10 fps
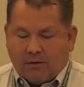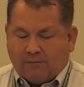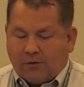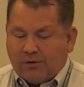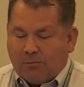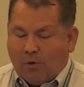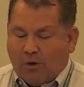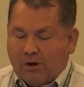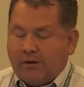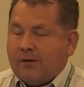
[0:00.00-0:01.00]

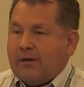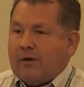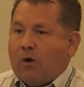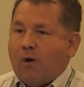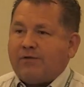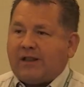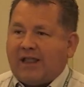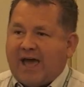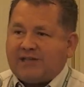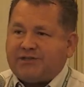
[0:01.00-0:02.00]
Furthermore, over the
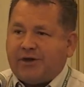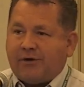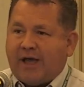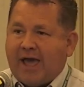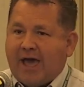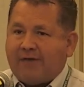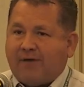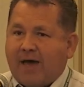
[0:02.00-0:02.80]
last year and a half,